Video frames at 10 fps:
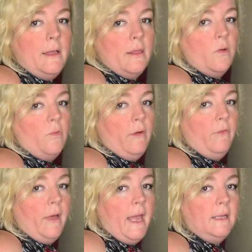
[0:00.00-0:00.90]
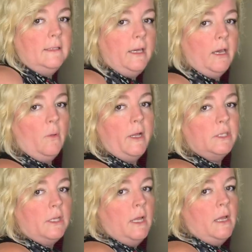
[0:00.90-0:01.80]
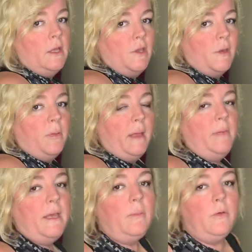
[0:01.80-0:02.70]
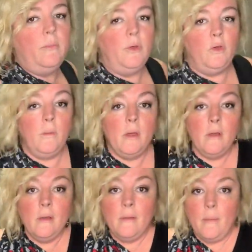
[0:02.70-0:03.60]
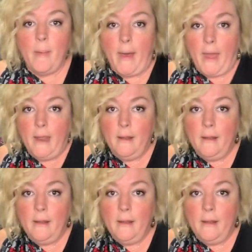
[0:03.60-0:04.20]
the ruffle hangs here, which you could play peekaboo boob, but